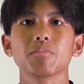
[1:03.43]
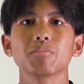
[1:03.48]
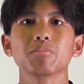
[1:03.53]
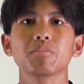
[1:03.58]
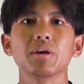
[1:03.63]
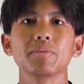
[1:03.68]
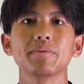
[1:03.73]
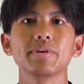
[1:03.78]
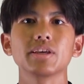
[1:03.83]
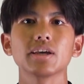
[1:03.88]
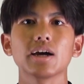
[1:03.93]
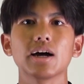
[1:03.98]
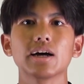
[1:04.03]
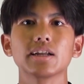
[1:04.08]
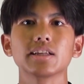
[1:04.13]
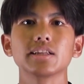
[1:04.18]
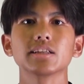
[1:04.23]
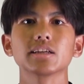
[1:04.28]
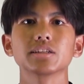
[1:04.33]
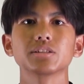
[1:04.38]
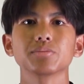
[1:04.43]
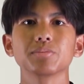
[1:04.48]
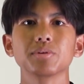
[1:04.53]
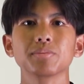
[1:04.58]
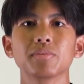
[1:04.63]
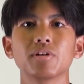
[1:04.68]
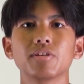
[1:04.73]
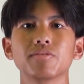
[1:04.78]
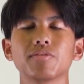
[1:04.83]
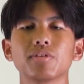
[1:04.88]
Maybe I needed to be
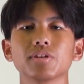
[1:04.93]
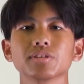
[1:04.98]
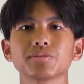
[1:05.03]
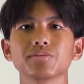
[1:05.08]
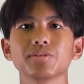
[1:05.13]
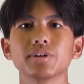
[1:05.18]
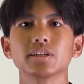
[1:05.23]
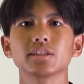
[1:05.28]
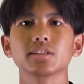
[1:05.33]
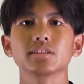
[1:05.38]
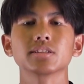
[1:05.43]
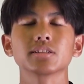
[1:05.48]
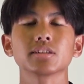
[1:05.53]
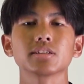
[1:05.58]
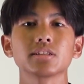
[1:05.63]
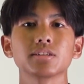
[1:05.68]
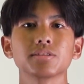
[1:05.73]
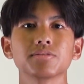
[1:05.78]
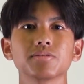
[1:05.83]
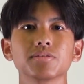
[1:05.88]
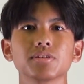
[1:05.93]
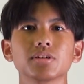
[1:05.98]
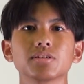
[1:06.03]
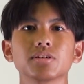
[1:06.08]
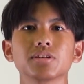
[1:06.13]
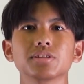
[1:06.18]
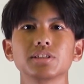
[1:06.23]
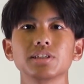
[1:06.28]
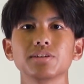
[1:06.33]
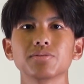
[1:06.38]
more forceful and assertive to
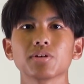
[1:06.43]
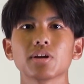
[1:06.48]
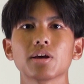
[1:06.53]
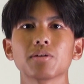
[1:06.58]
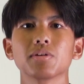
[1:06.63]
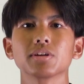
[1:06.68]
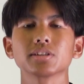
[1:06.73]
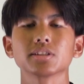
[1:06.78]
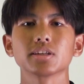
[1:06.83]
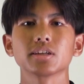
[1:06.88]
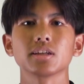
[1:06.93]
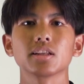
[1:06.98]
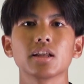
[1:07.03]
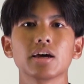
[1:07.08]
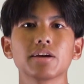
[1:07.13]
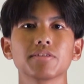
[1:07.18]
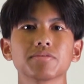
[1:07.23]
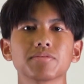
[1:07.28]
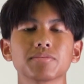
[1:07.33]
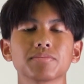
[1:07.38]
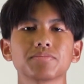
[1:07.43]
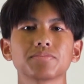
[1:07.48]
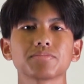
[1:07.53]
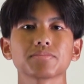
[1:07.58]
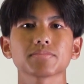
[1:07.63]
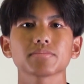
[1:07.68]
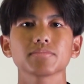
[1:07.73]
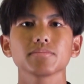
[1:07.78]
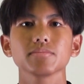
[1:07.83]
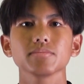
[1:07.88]
achieve what I wanted in life.
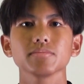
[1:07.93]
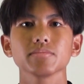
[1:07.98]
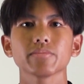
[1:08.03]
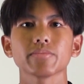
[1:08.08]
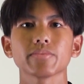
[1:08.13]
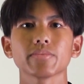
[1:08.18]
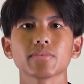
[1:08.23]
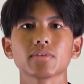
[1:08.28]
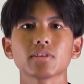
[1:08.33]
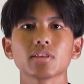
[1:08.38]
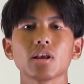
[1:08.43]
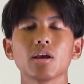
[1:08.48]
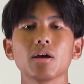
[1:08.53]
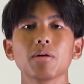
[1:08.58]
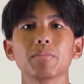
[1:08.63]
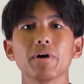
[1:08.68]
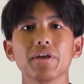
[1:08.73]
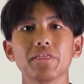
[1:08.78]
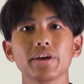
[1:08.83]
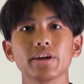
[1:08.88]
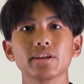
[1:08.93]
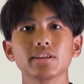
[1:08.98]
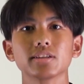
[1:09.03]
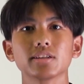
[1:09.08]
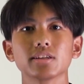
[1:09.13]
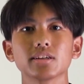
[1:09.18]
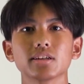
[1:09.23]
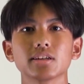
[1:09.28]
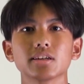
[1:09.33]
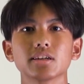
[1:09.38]
But then,
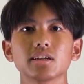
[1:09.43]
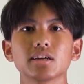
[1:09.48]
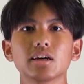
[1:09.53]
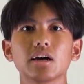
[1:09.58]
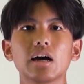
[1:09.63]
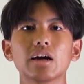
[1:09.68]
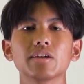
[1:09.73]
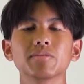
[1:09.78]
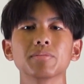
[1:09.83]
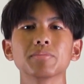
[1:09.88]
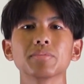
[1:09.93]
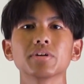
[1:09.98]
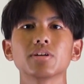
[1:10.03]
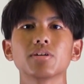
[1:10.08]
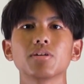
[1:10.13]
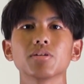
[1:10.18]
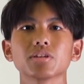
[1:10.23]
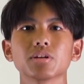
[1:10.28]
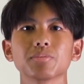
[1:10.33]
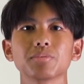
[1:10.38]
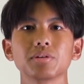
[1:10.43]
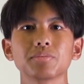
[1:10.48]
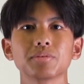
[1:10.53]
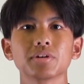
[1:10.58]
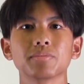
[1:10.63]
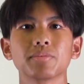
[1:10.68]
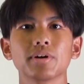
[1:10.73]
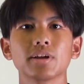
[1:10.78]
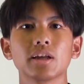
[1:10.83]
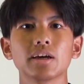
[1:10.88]
I remember all the people
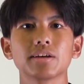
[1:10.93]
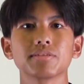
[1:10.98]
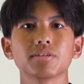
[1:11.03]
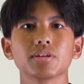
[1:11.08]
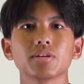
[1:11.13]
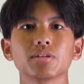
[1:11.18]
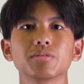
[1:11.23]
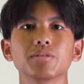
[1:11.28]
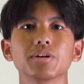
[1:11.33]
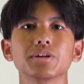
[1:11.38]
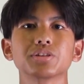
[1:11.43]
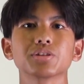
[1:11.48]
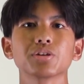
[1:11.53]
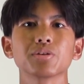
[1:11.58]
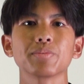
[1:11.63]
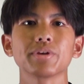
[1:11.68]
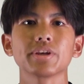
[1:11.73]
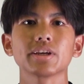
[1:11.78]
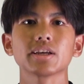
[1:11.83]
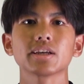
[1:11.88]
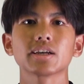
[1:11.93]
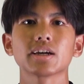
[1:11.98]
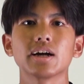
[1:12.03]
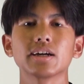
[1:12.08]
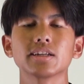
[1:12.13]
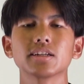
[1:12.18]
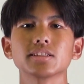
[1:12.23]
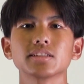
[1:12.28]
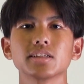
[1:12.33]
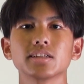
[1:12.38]
in my life who had shown me
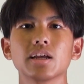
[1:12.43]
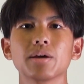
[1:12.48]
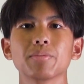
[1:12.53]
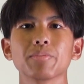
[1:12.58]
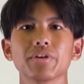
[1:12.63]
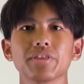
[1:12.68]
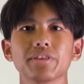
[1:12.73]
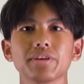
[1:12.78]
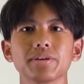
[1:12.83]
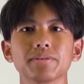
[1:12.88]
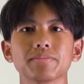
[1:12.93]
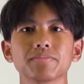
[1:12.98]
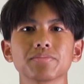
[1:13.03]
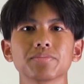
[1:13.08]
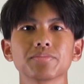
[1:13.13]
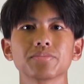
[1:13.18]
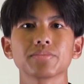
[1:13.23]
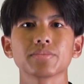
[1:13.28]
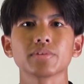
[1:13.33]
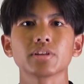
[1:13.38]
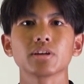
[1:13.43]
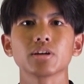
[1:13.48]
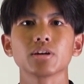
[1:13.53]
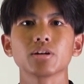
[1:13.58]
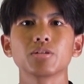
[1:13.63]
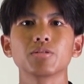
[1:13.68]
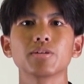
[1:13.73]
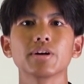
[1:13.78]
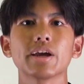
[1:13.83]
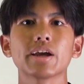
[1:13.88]
kindness and empathy,
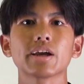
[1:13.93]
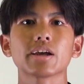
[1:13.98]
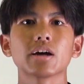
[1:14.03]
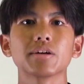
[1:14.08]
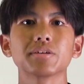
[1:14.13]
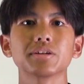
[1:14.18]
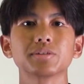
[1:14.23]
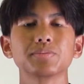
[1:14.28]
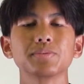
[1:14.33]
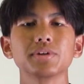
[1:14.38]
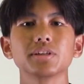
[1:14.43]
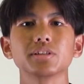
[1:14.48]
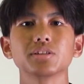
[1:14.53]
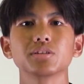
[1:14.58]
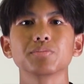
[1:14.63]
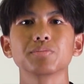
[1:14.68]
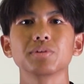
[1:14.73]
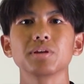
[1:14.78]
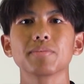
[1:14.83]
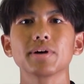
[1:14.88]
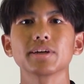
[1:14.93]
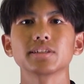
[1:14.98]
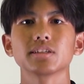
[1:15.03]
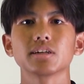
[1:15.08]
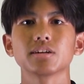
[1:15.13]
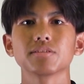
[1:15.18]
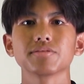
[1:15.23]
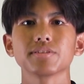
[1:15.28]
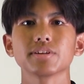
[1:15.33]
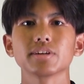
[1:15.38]
who had encouraged me to be
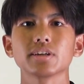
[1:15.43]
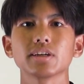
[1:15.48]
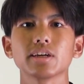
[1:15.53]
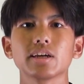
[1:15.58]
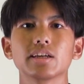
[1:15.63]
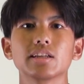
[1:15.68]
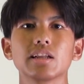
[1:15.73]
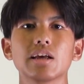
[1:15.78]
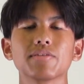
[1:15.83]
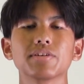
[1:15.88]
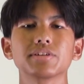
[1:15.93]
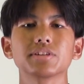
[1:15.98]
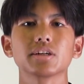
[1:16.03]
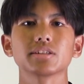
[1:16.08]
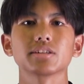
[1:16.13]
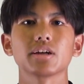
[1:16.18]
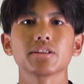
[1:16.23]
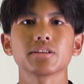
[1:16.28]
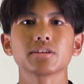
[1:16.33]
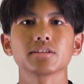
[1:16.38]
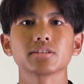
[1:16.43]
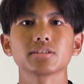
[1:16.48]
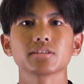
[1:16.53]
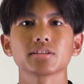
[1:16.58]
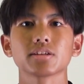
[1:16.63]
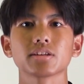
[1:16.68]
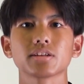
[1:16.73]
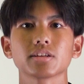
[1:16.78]
myself and never judge others.